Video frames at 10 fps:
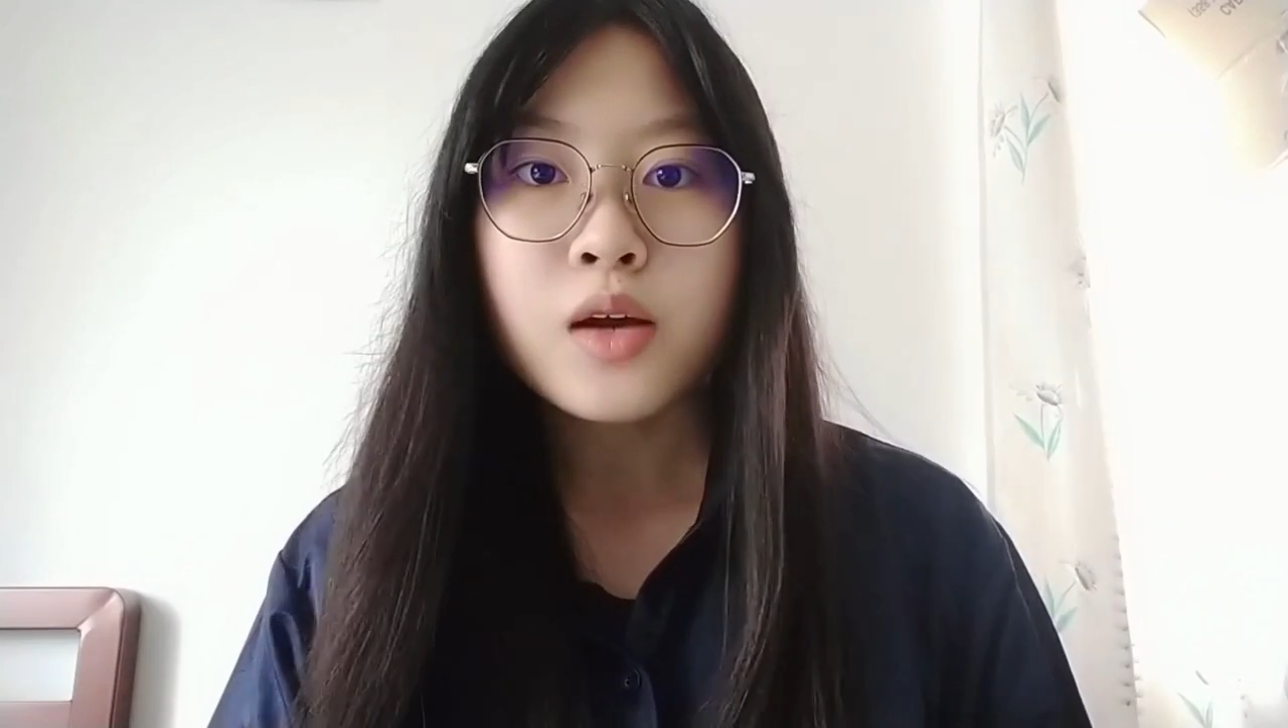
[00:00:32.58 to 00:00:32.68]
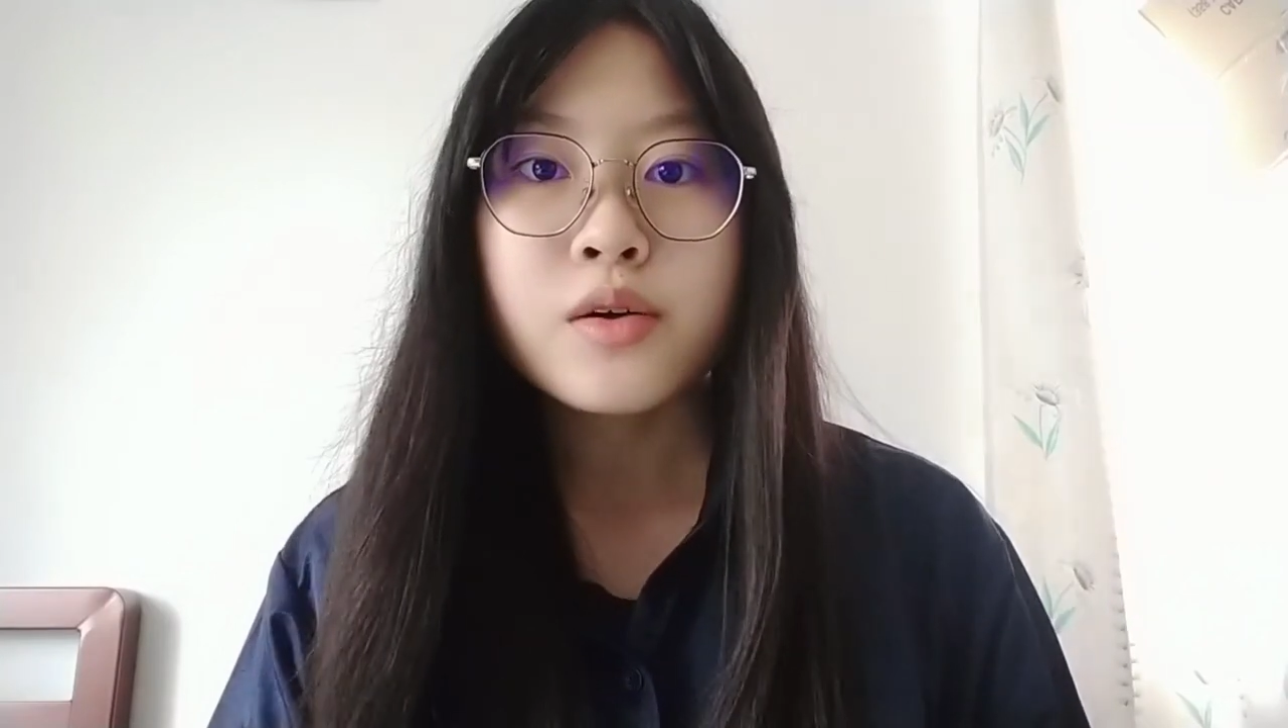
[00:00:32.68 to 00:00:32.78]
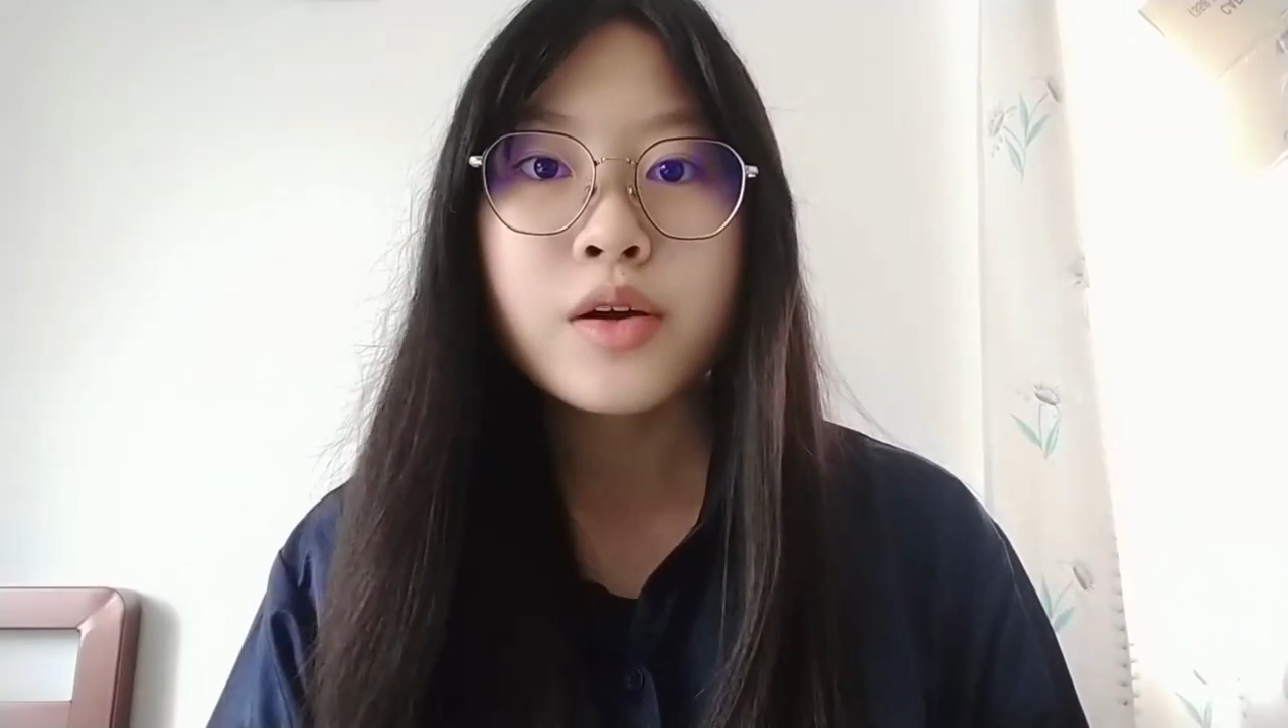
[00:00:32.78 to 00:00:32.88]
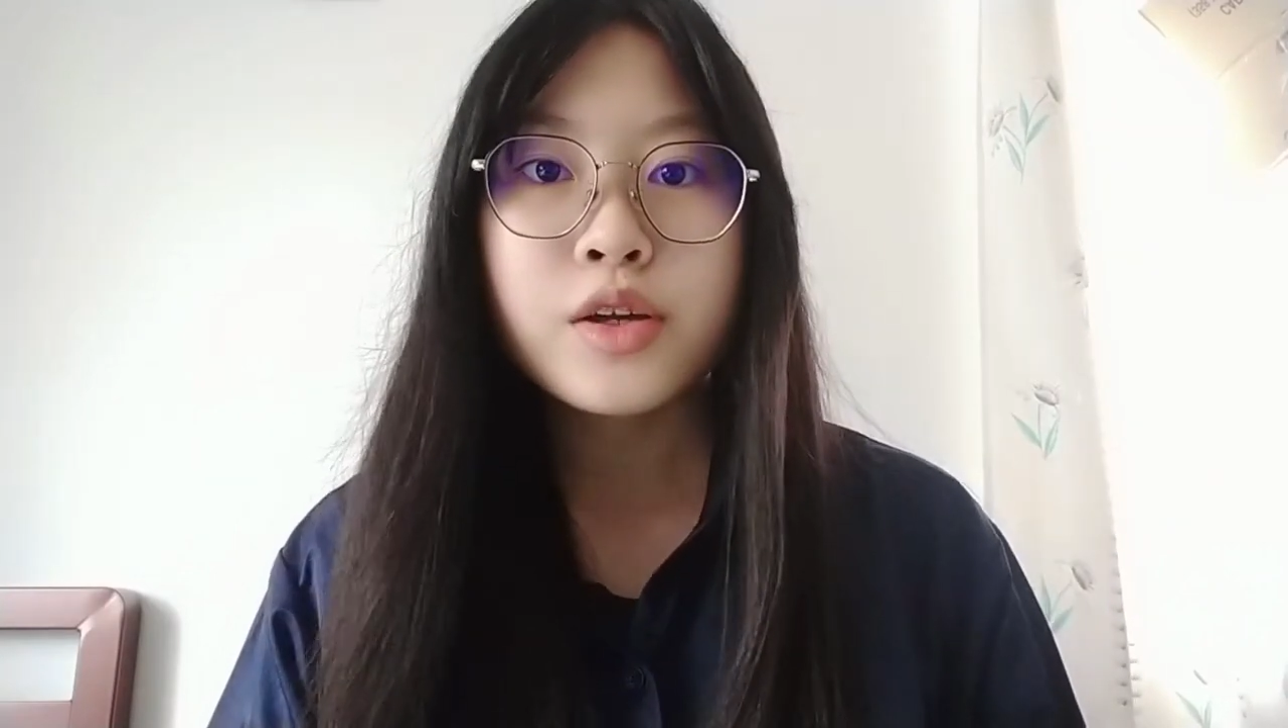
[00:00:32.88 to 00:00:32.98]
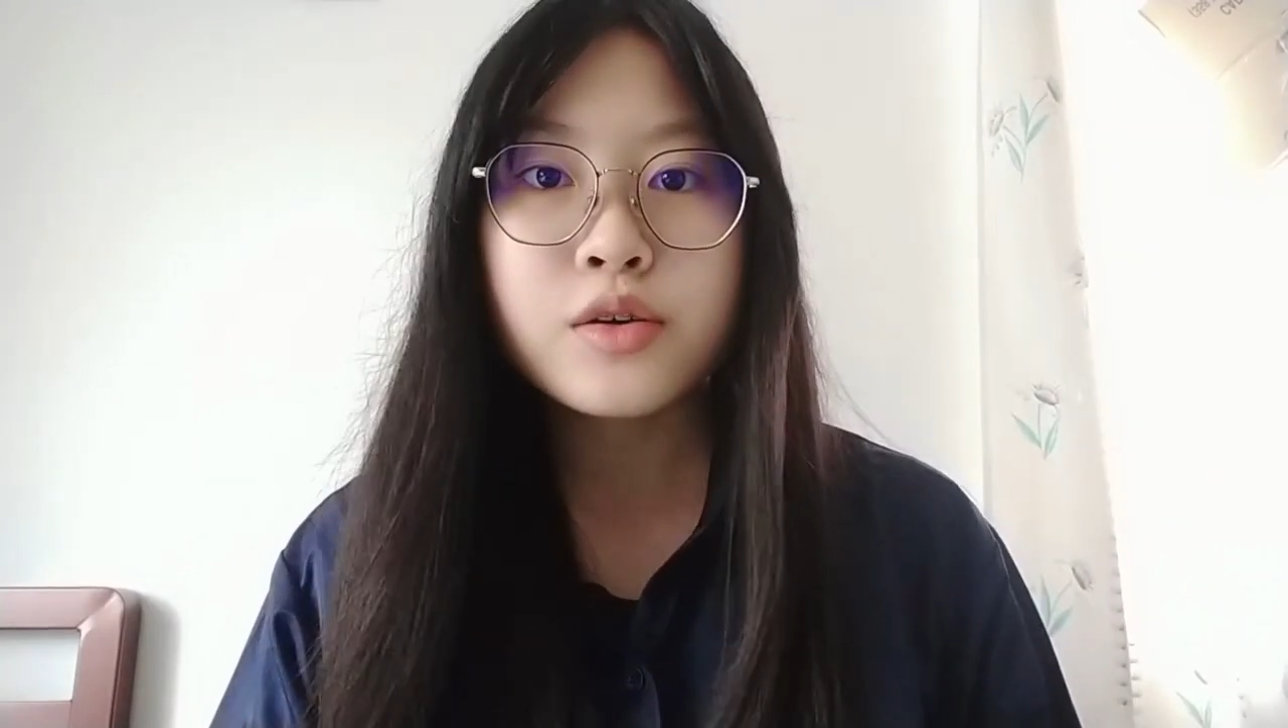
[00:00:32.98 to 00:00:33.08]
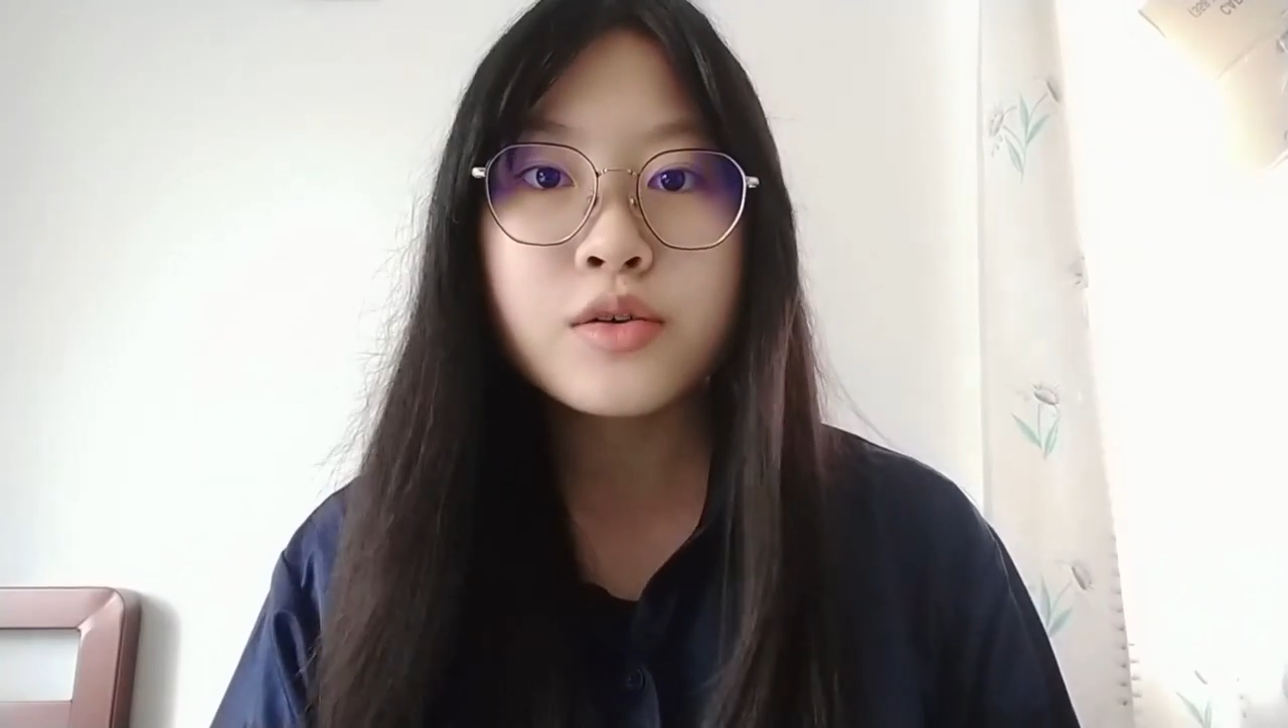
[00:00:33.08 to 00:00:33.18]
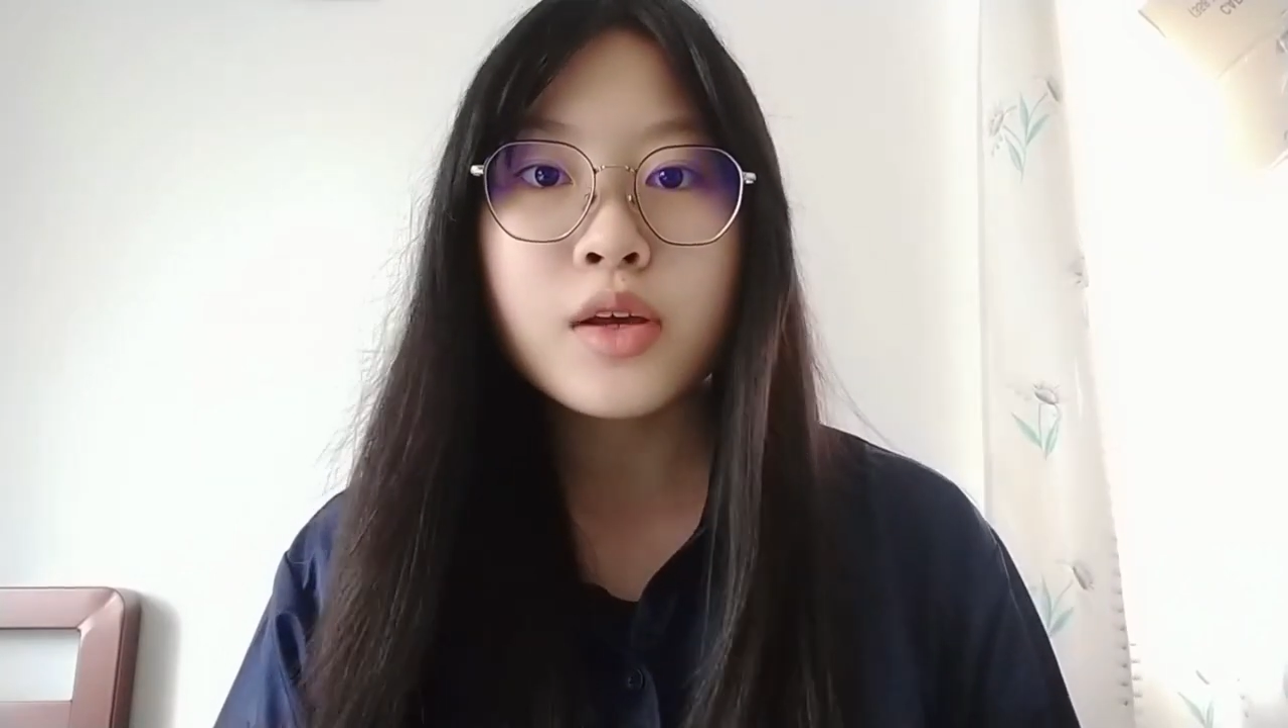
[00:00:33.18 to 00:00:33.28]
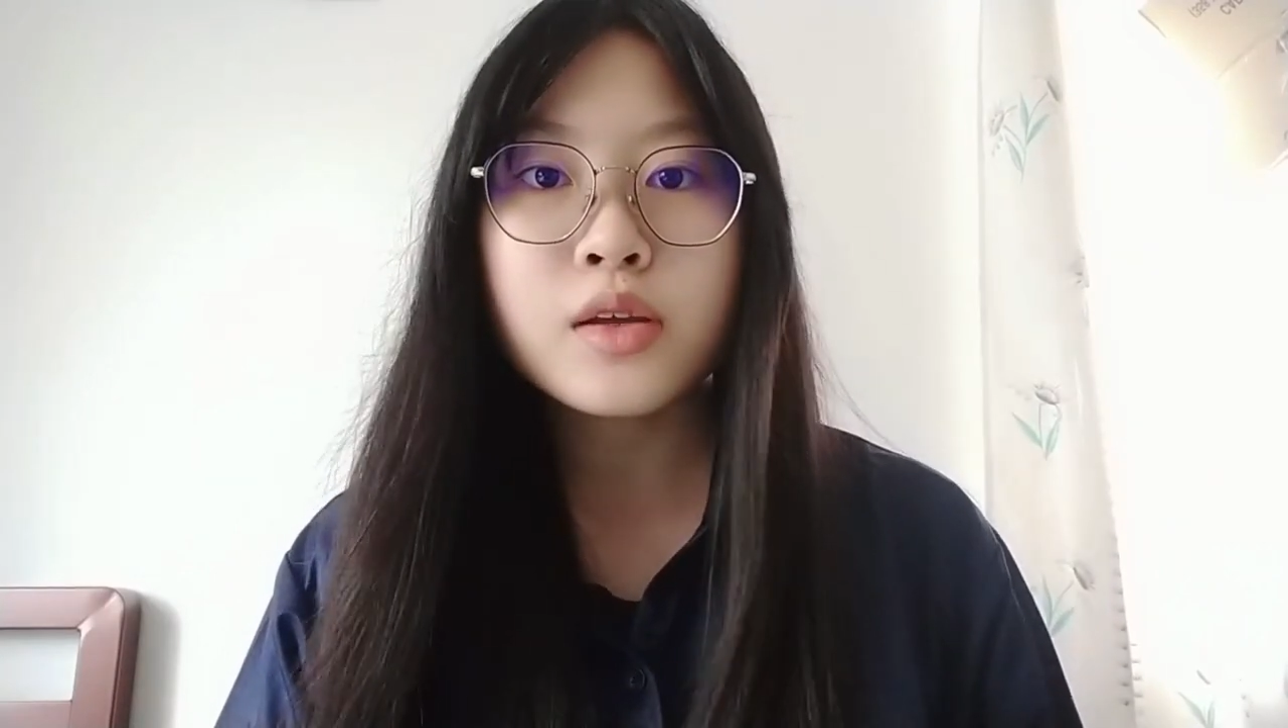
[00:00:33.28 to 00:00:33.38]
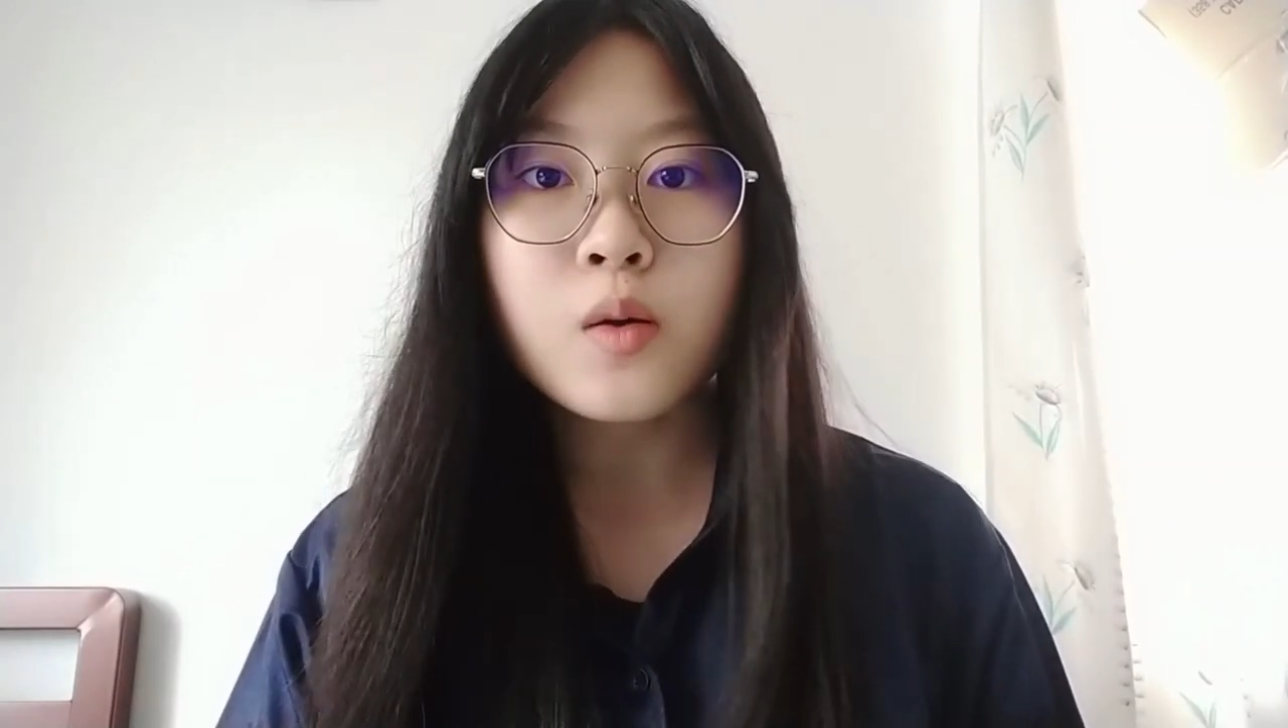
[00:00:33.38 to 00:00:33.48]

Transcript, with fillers: Heroin use